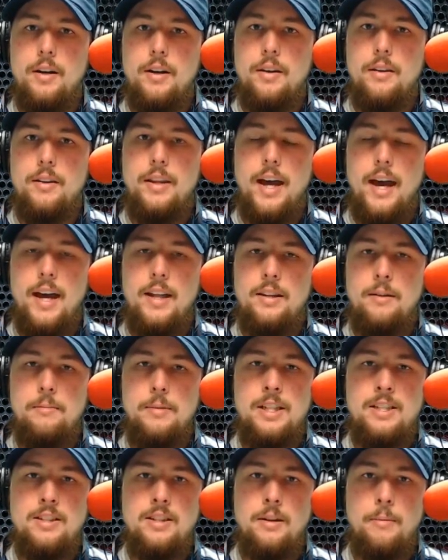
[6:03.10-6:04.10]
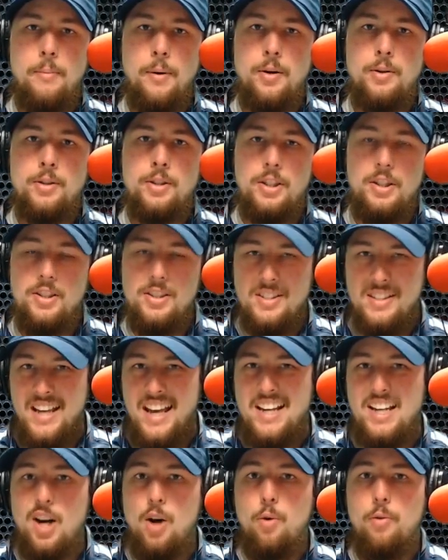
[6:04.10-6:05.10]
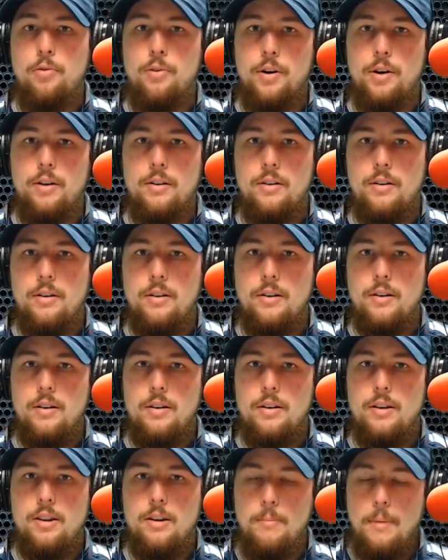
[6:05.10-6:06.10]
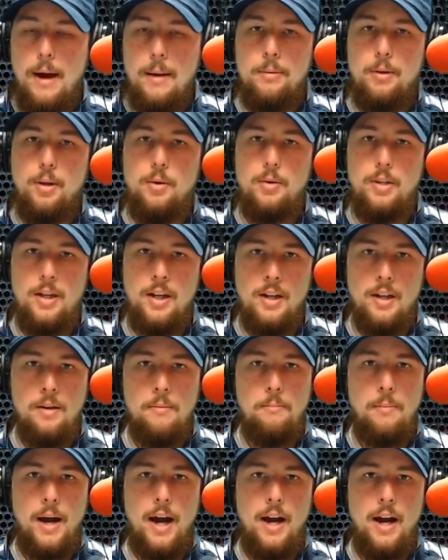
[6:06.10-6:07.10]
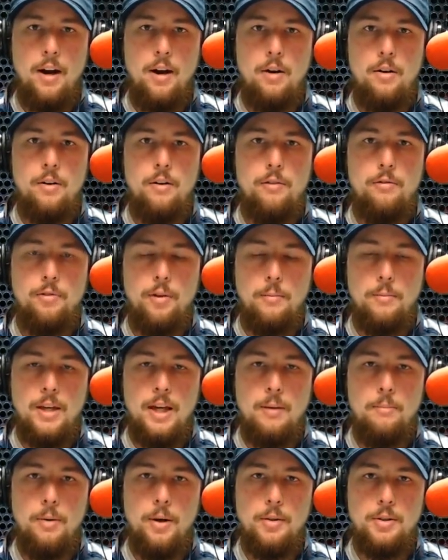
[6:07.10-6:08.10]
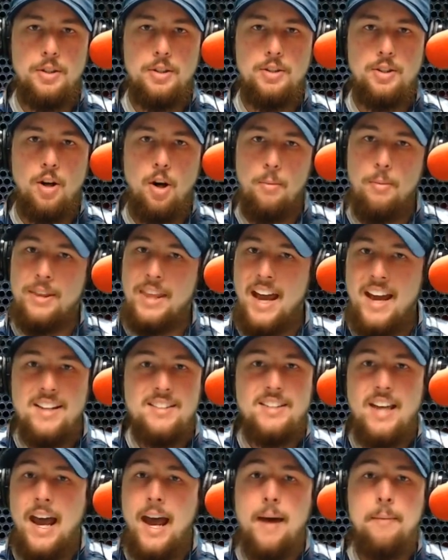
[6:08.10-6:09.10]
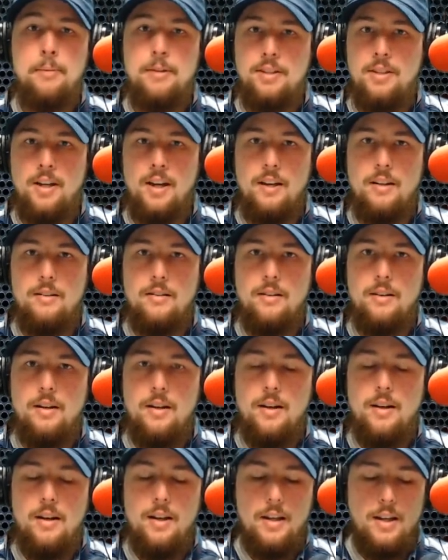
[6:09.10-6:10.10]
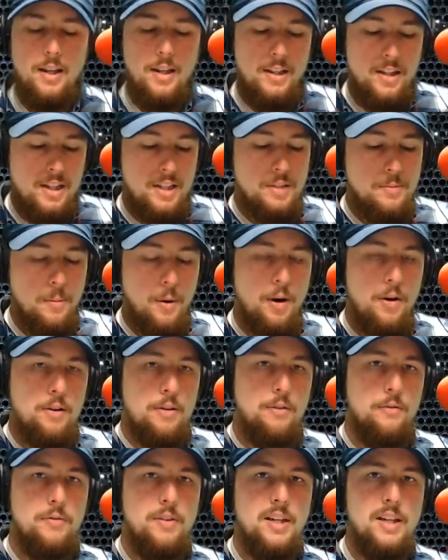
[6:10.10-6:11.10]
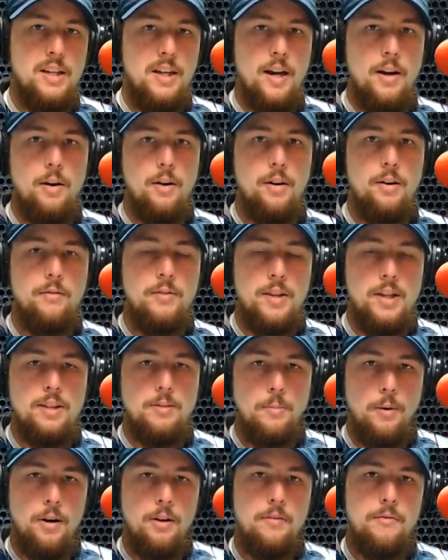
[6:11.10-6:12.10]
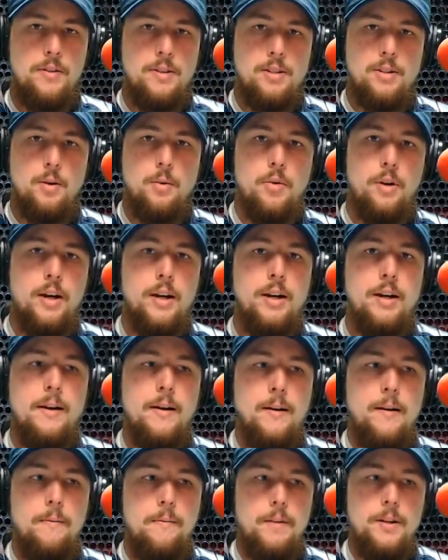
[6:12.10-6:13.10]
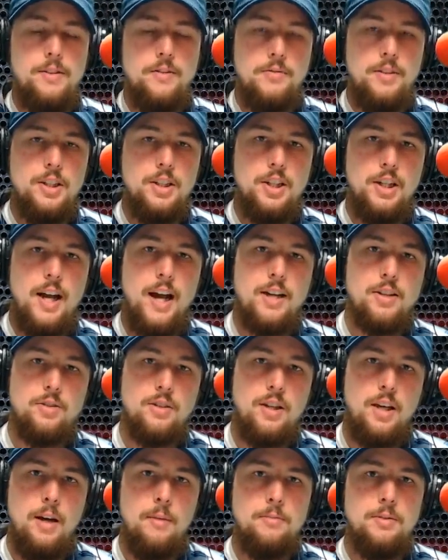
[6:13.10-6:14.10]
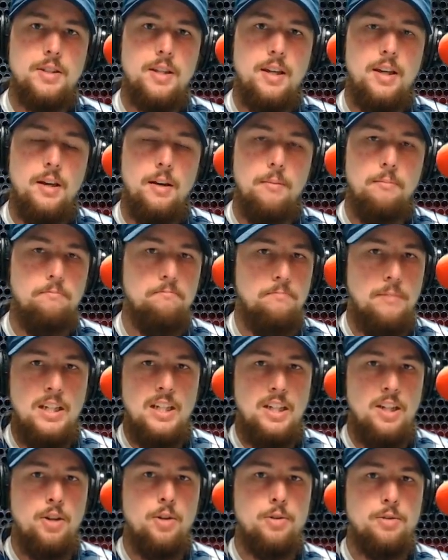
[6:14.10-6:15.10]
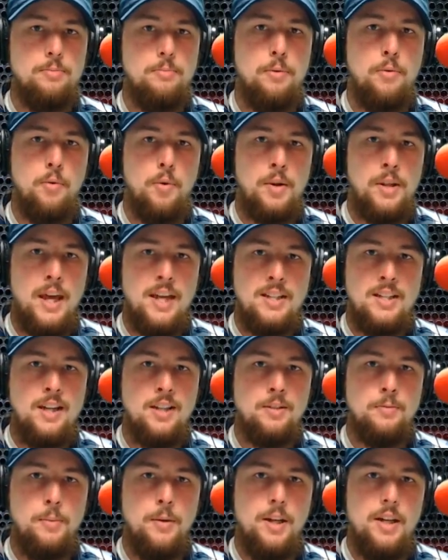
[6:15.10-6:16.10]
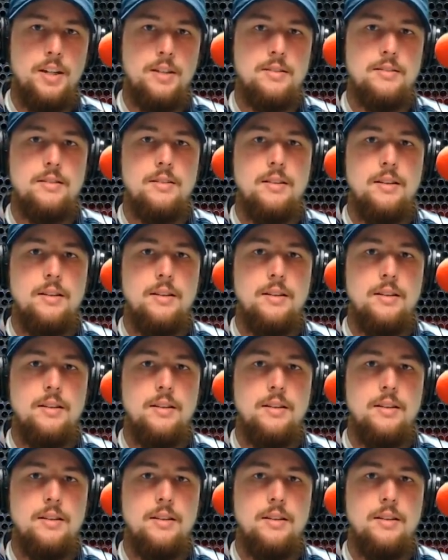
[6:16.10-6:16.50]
that the Medes and the Persians take over the Babylonian Empire from King Belshazzar, but that hasn't happened yet. In this part of the narrative, in this part of the story, this vision actually comes to him many years before that takes place.